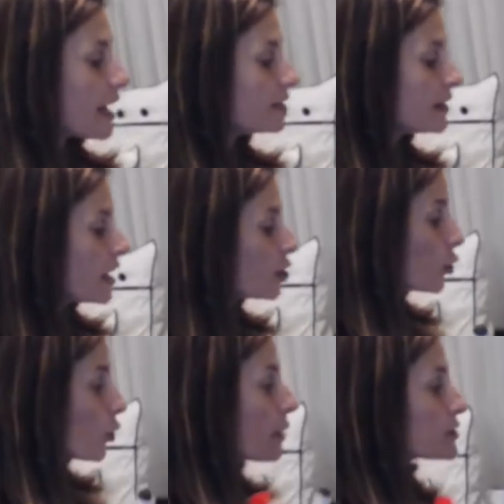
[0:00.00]
Yeah. Thank
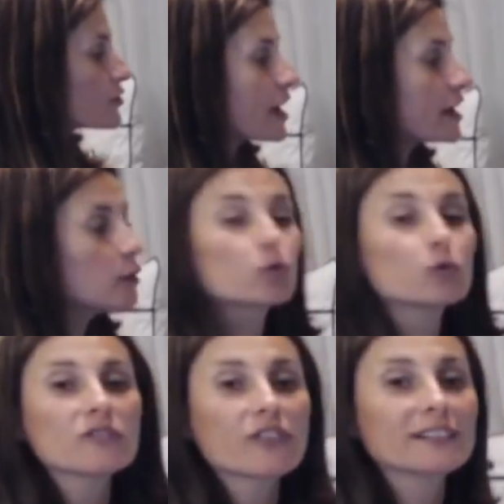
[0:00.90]
you. I was writing two
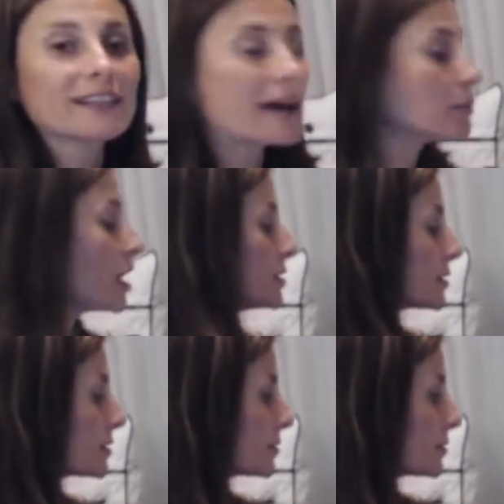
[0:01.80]
different timelines.